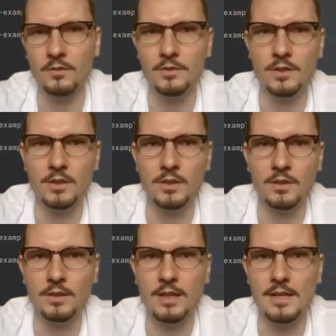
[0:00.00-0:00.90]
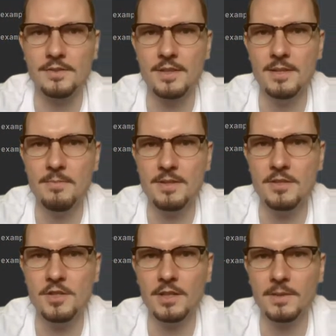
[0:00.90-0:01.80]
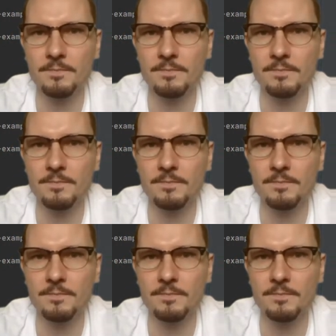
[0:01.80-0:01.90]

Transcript: the SE messaging.